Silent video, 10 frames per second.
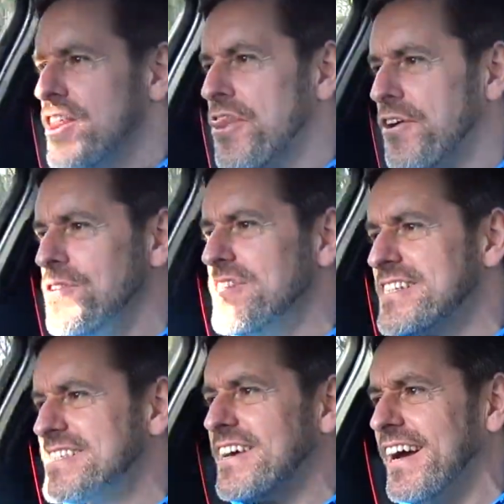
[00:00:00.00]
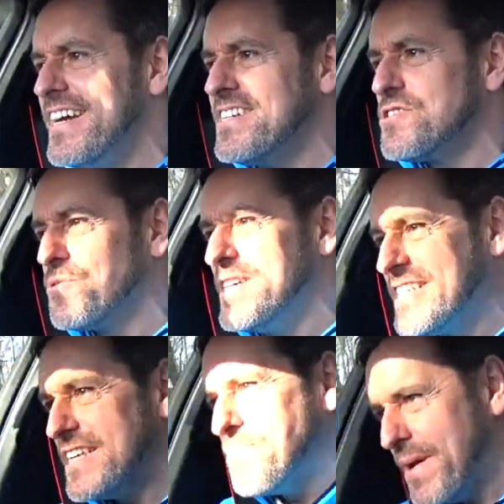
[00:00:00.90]
through the tight and
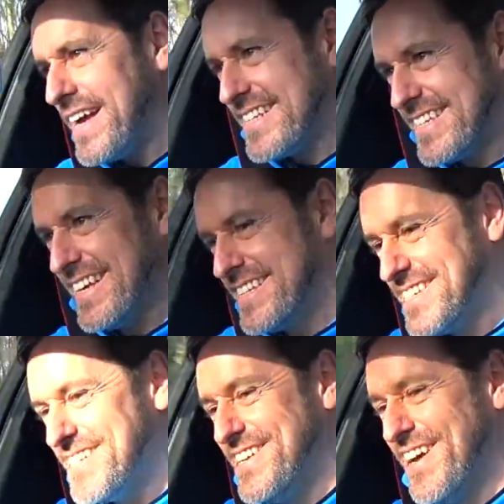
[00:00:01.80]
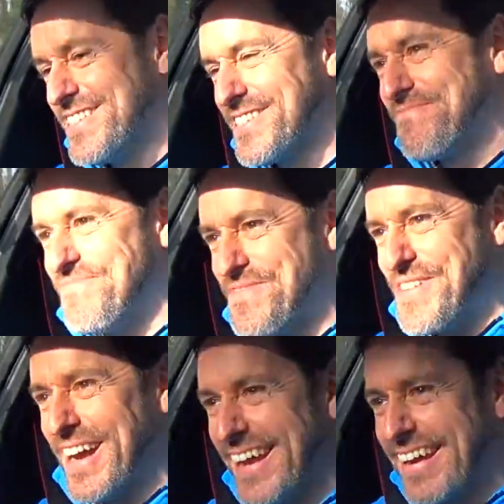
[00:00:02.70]
twisty bits is just
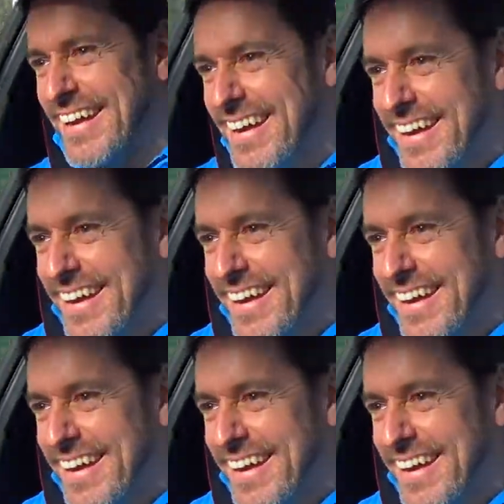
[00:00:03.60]
brilliant.